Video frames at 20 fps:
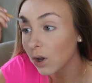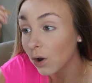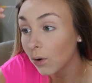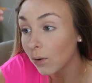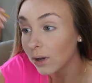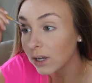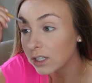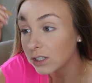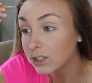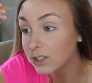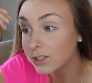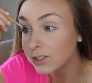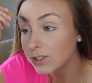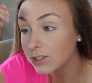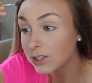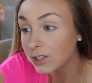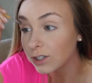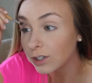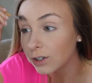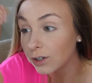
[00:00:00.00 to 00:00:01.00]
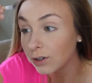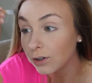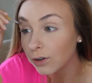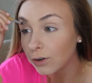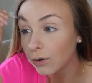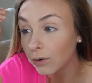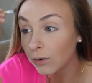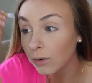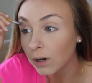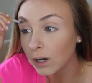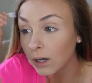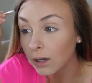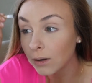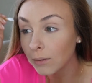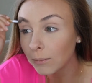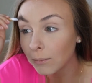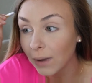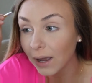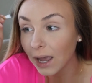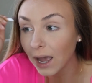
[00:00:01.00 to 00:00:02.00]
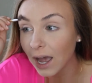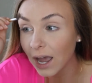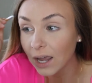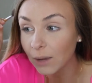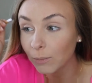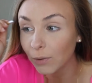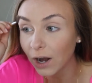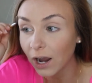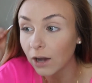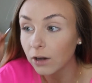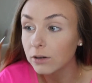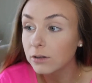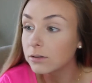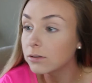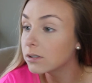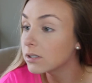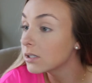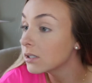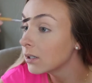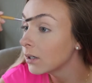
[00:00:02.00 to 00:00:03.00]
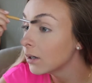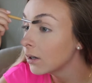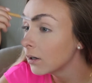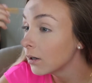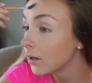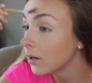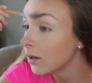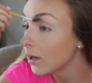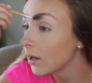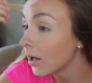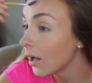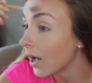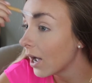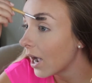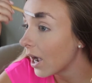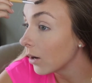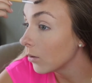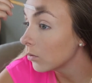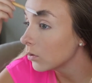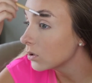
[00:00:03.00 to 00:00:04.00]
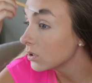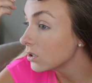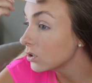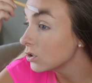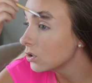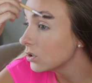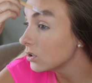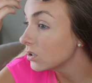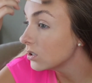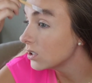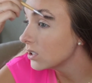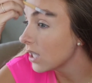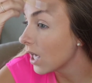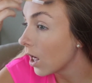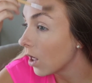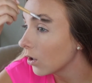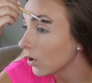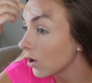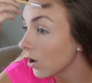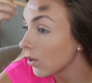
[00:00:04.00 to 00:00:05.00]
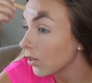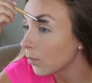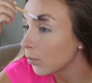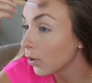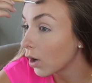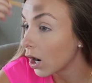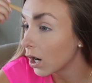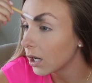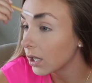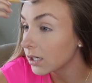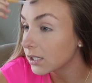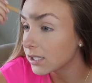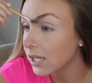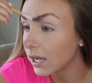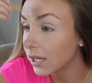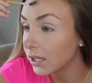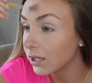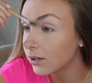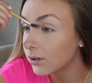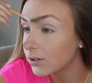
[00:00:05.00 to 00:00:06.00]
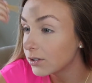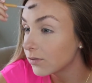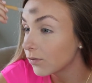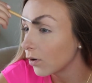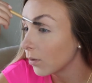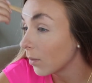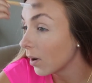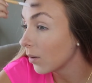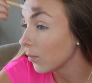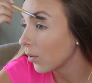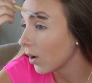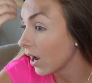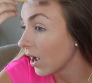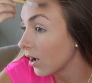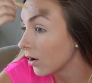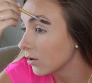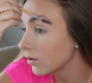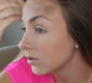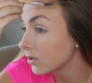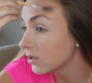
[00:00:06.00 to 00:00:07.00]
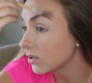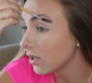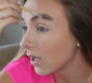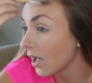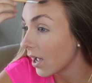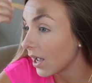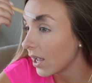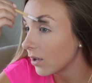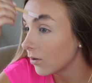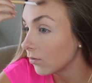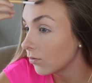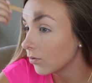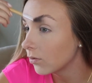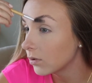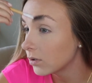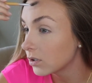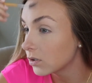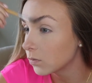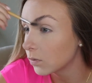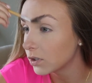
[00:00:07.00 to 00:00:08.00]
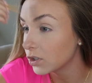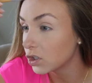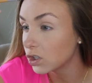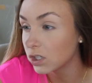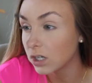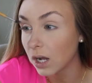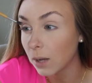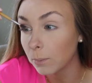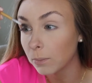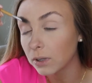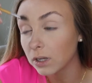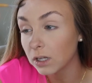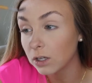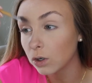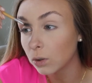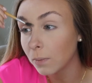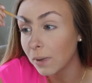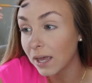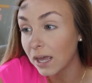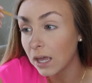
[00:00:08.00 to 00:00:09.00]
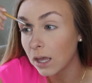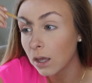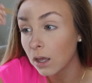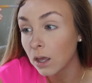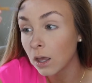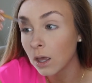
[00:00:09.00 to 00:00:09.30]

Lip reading: going to do my eyebrows. I will tell you all the products I use for my brows. I've switched it up a little bit